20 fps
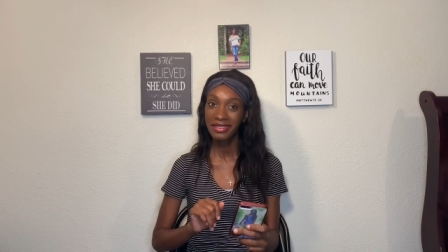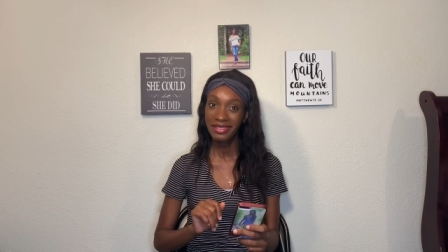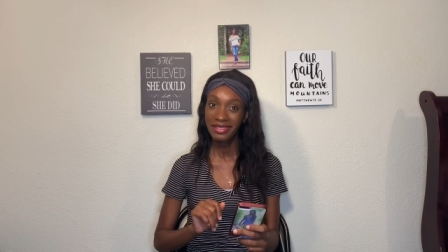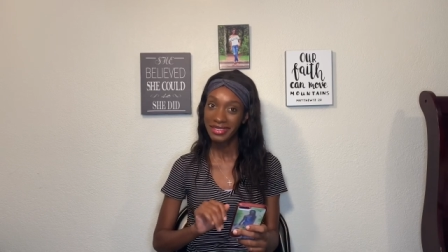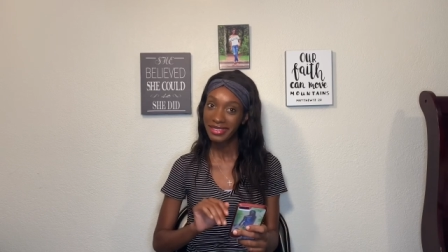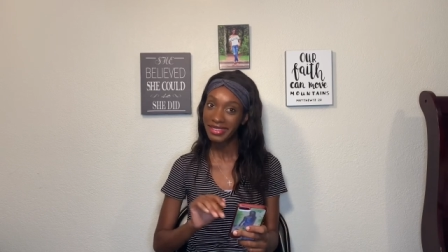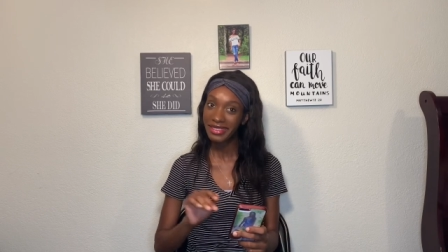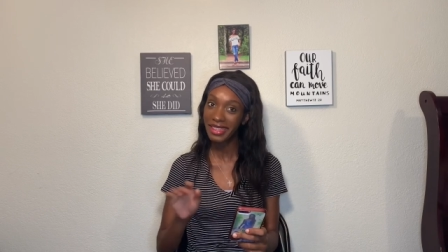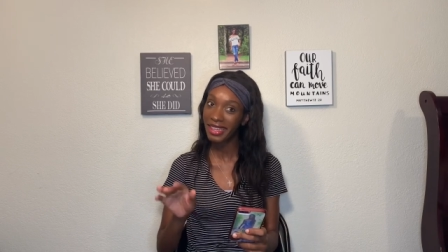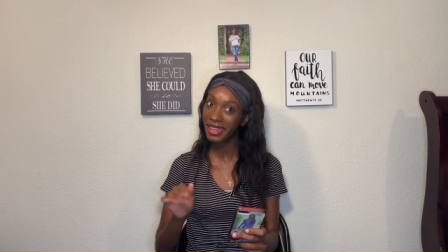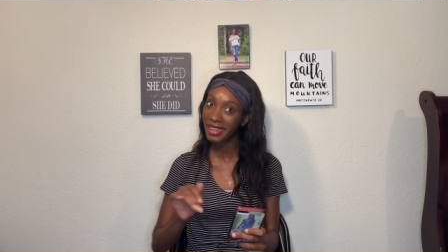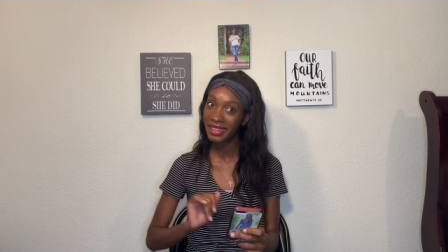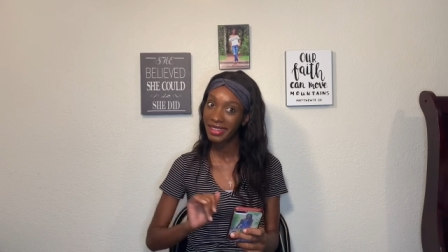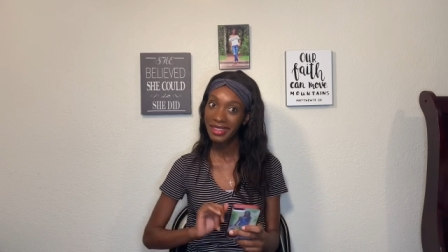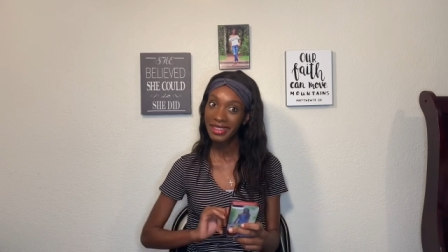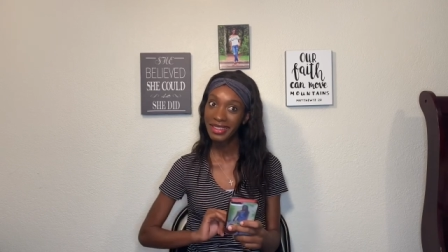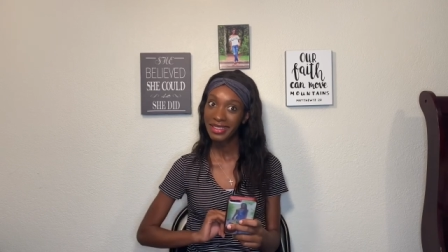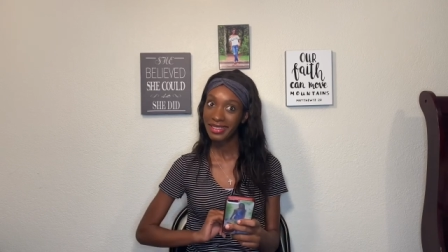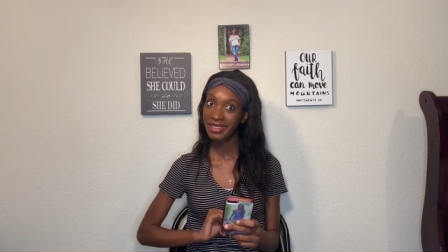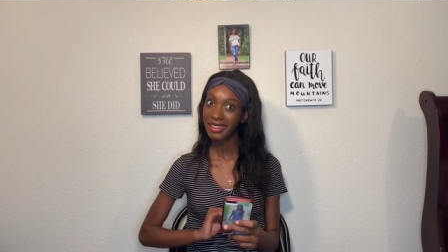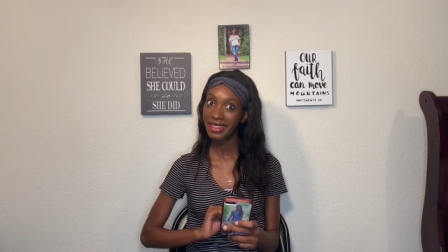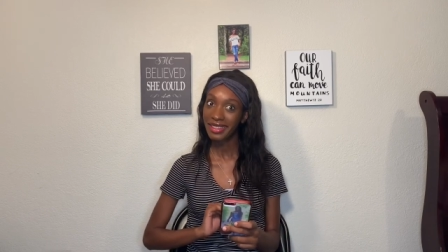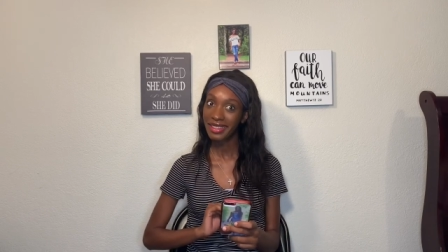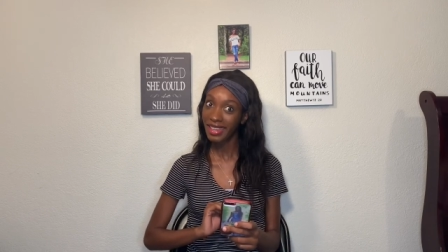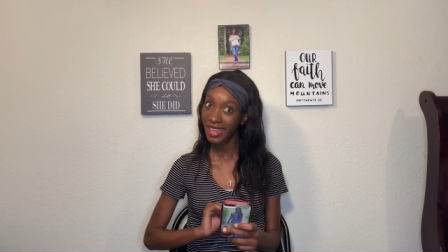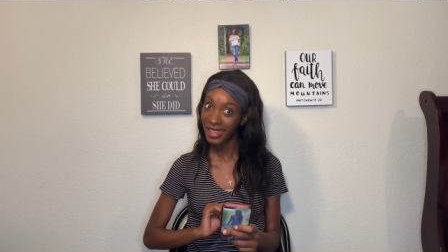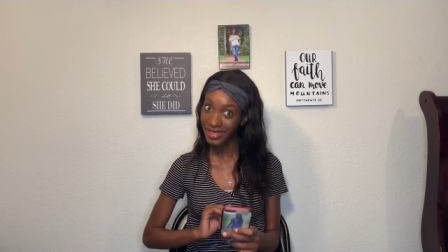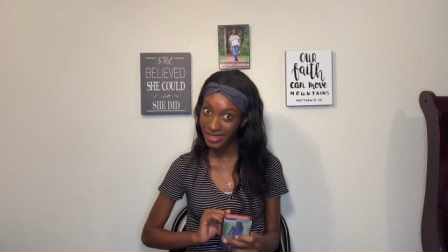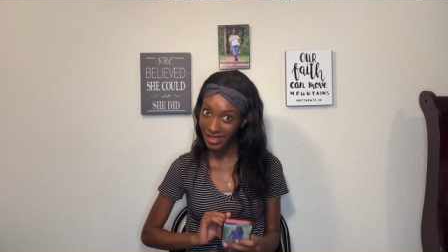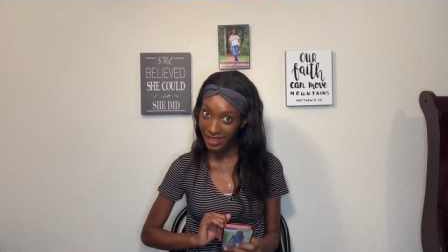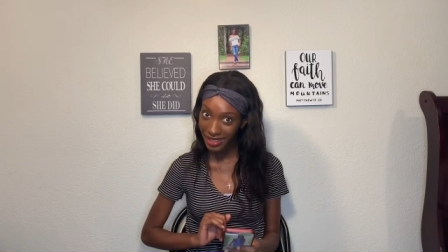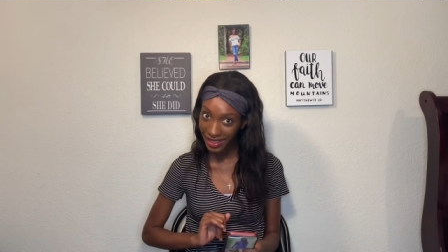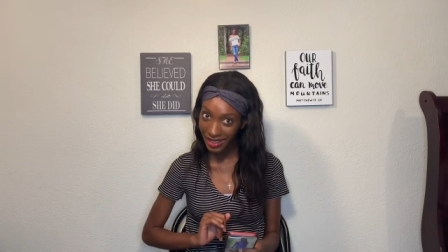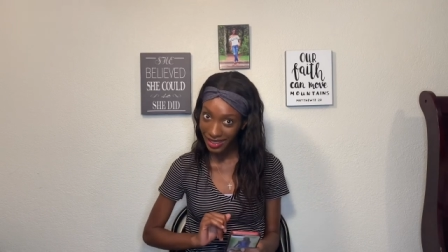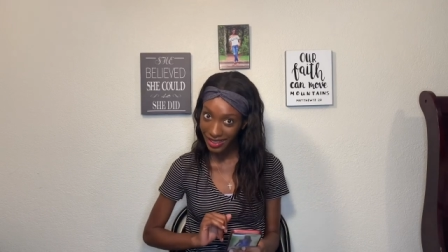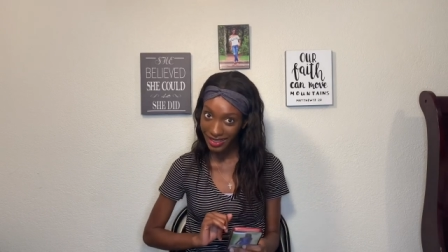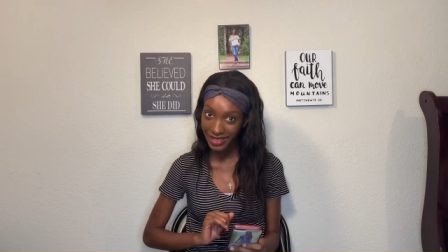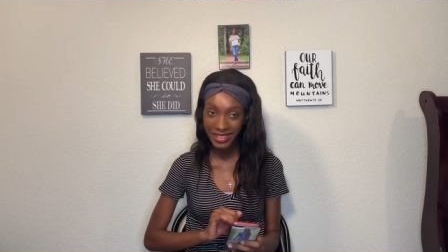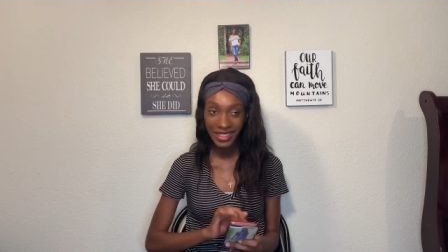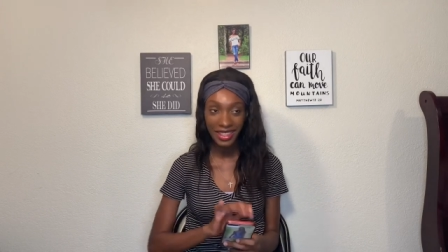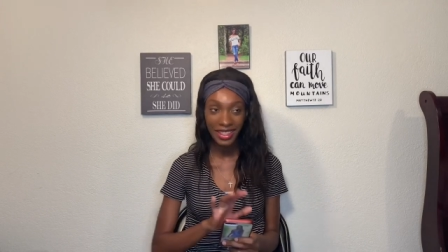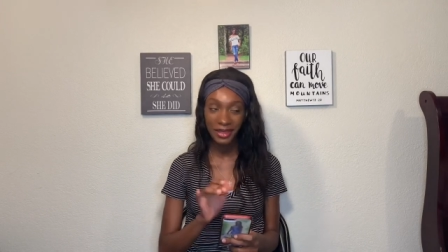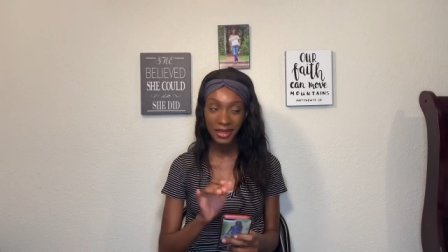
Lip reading: Yeah. Did I say a lot? Yeah.